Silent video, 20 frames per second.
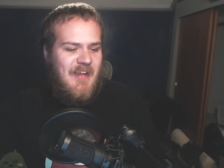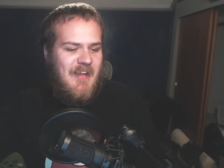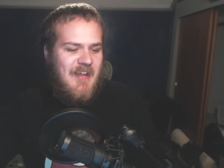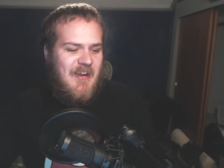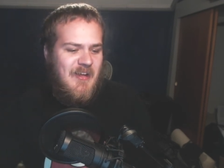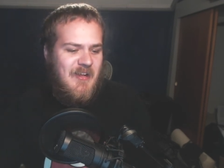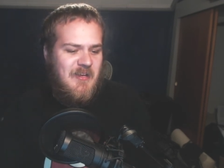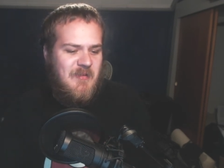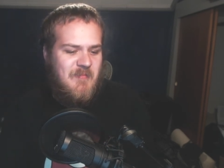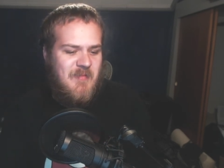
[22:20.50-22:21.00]
you
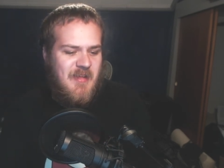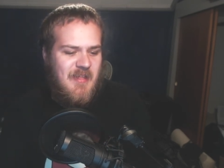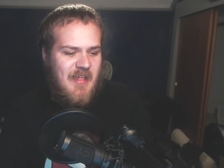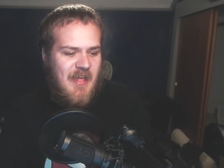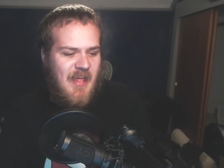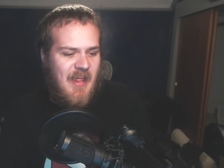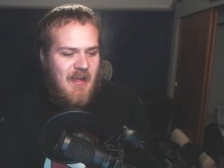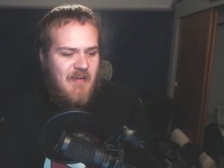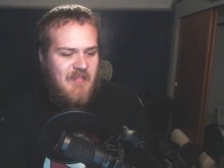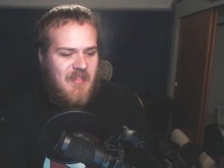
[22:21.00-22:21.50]
know, to be
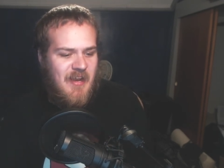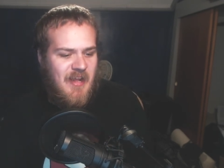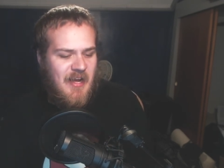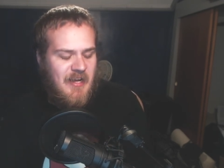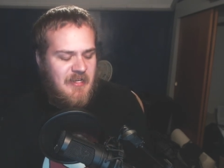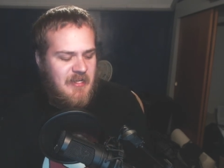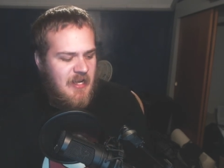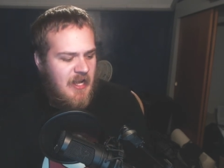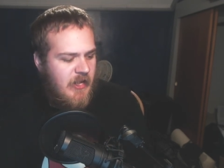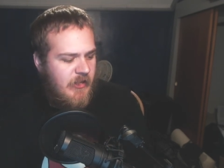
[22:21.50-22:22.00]
that, have that
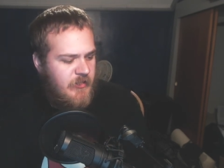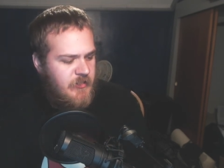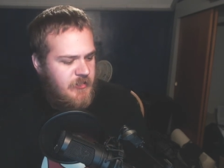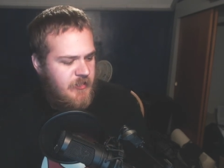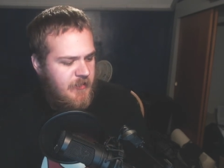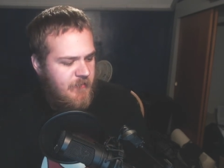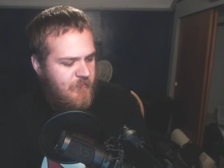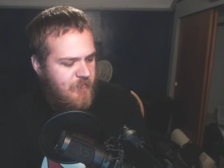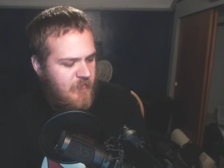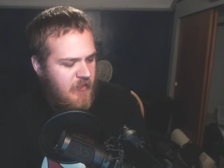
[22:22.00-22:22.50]

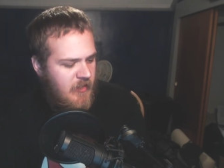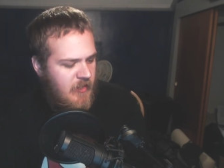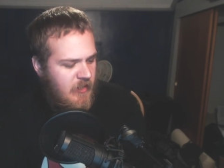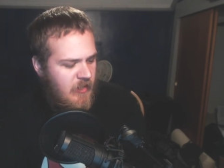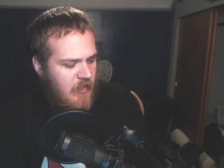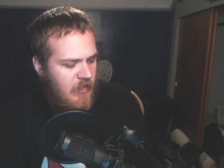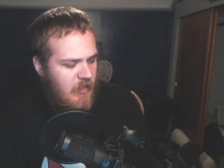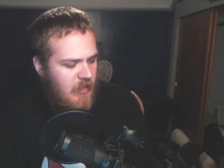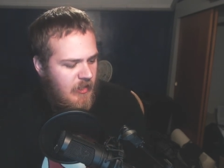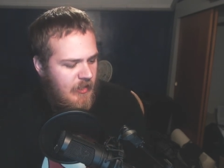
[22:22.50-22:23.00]
ideology.
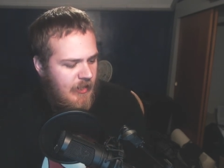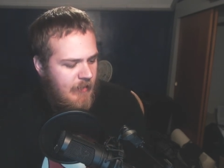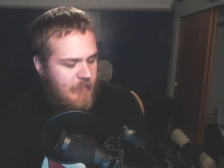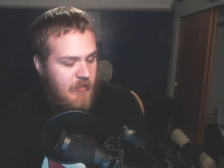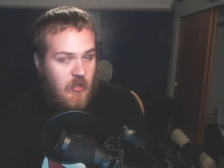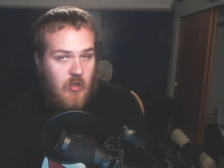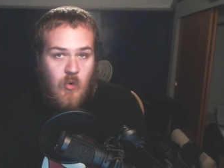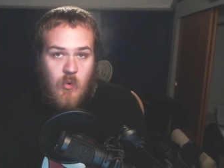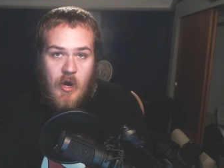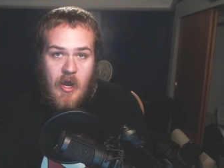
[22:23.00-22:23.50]
Um,
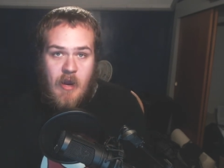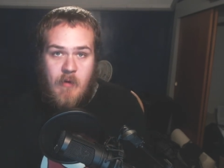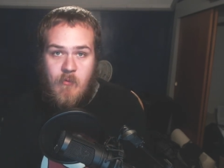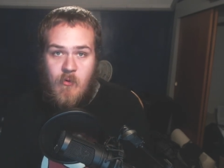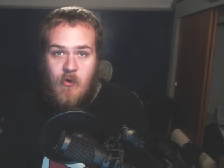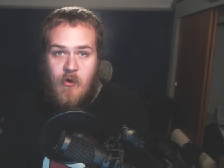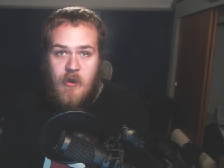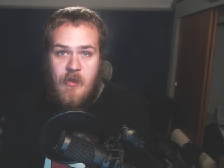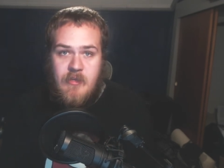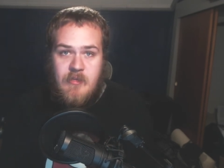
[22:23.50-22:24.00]
then choir
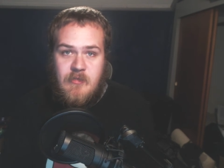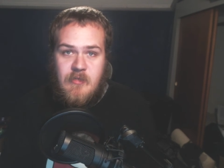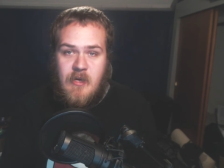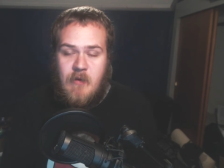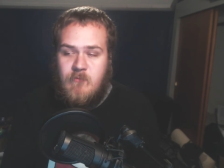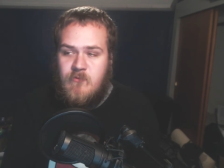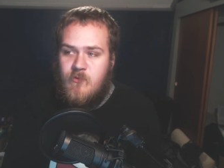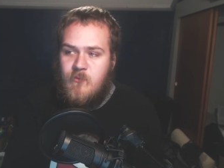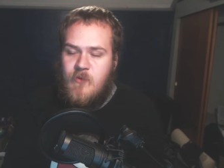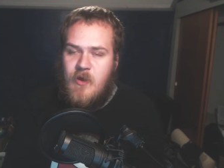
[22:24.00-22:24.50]
boy is,
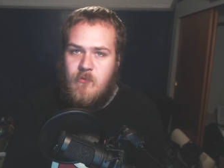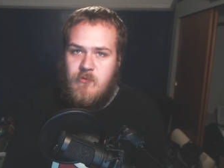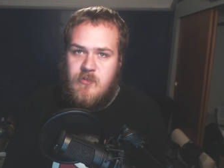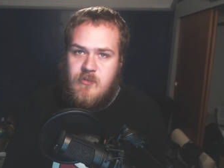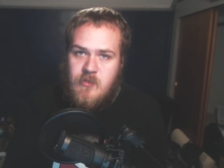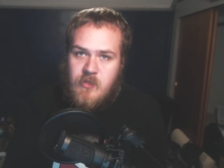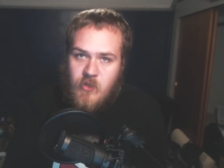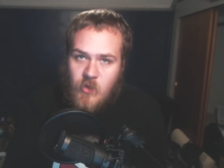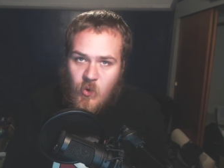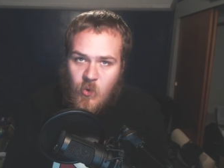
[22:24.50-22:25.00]
comes from I was
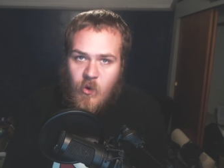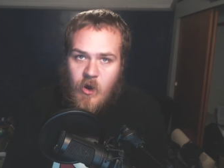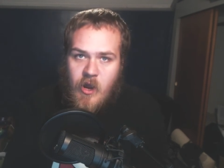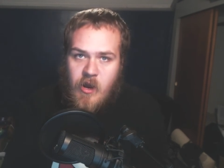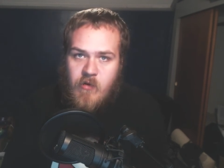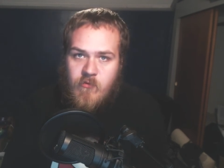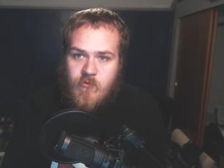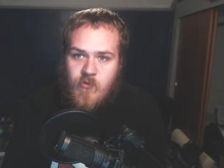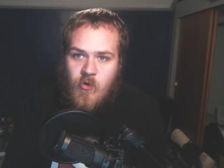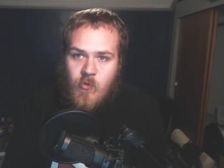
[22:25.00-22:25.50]
in the
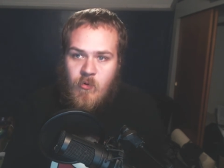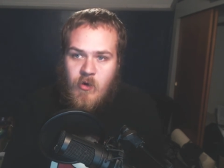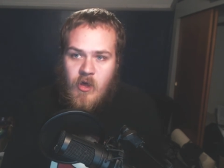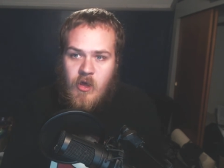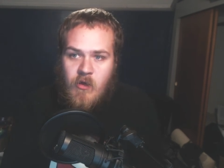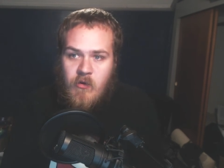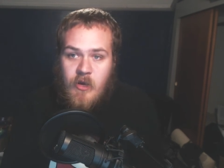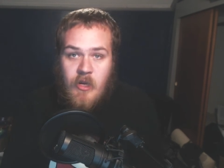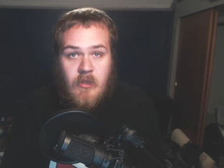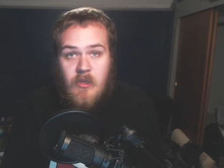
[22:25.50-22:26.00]
choir for a
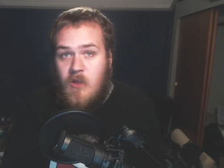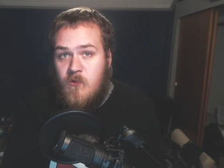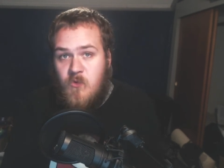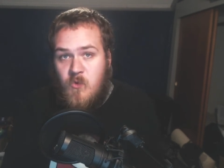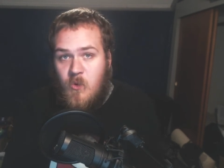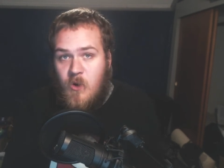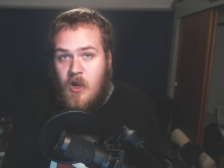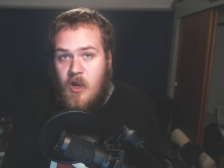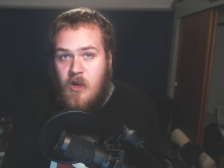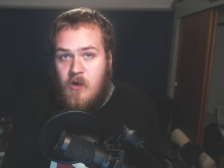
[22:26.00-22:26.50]
while, and I love
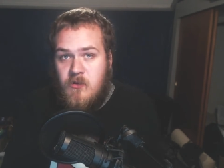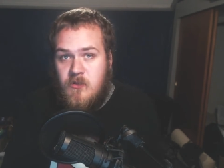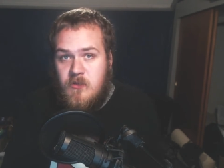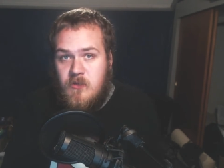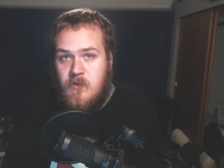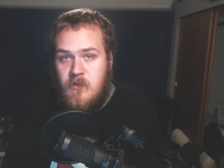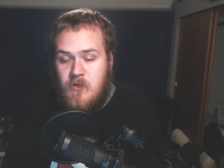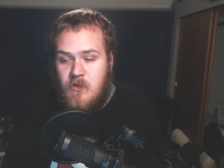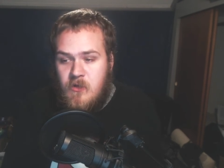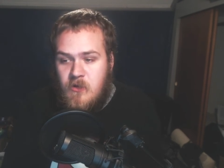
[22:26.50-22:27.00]
choirs,
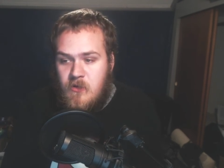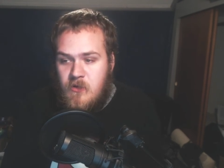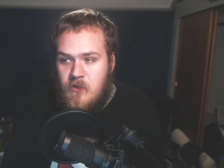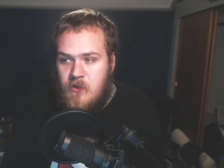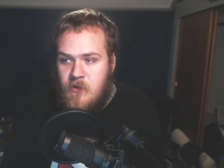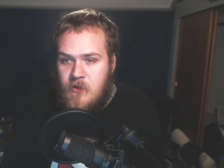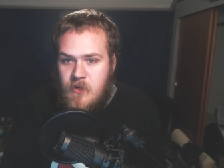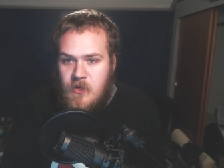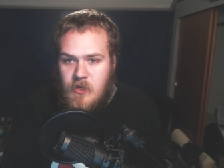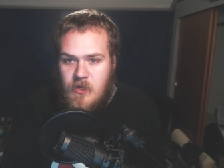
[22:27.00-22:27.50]

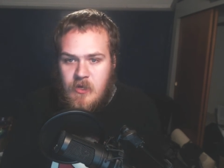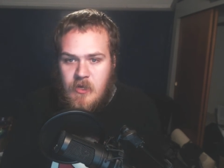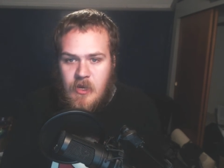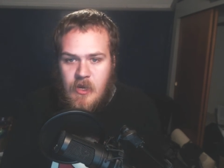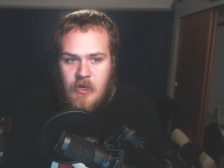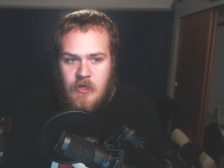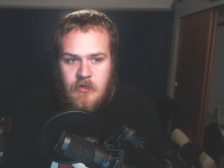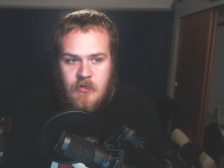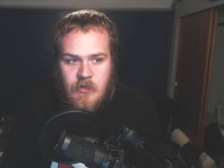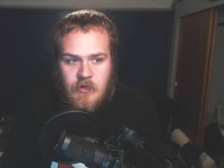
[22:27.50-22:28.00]

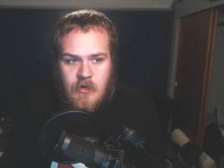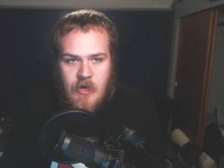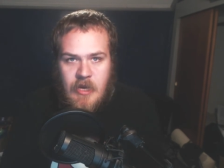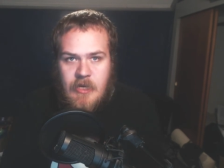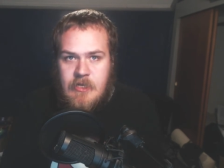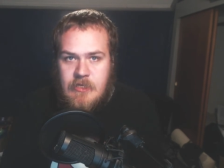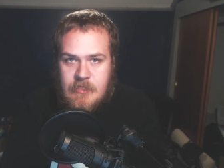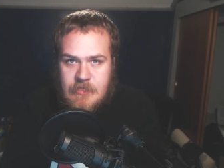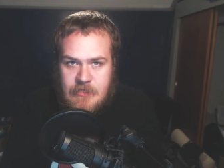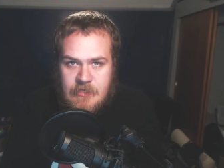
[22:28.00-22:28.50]
and uh, I
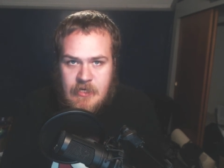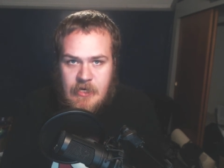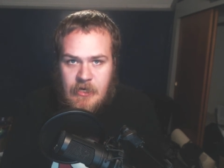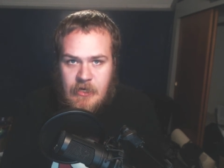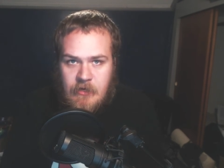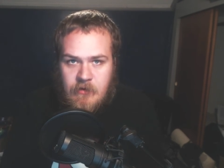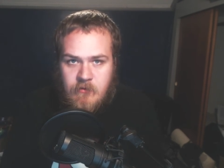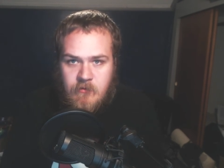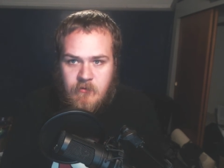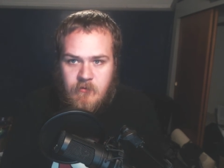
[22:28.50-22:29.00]
can sing.